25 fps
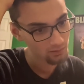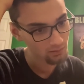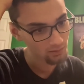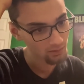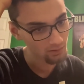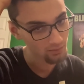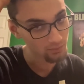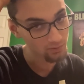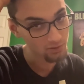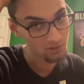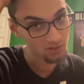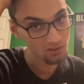
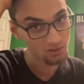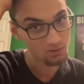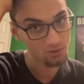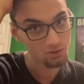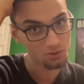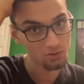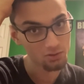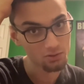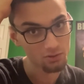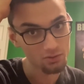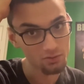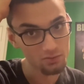I wish I could
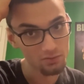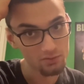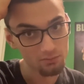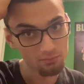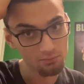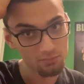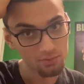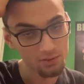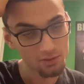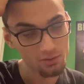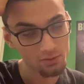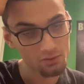show you some
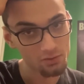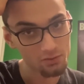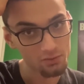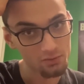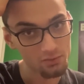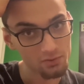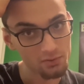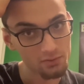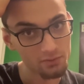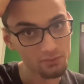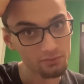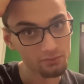
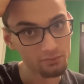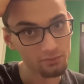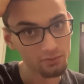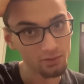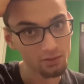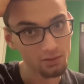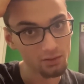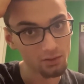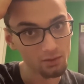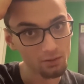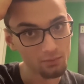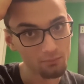pictures of
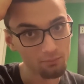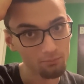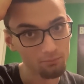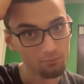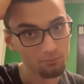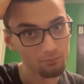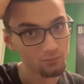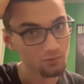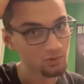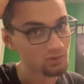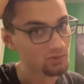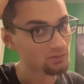
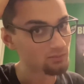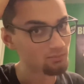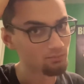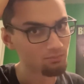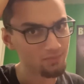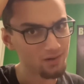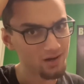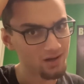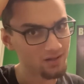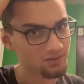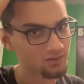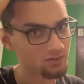just
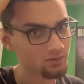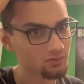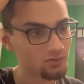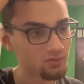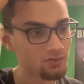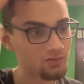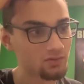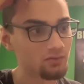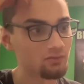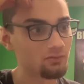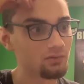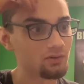
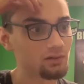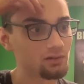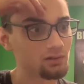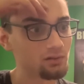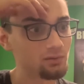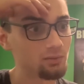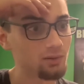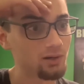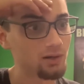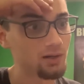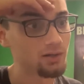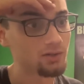monstrous Invicta
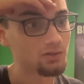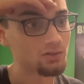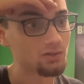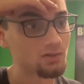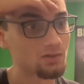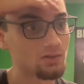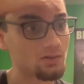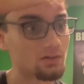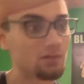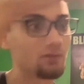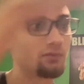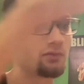watches. And of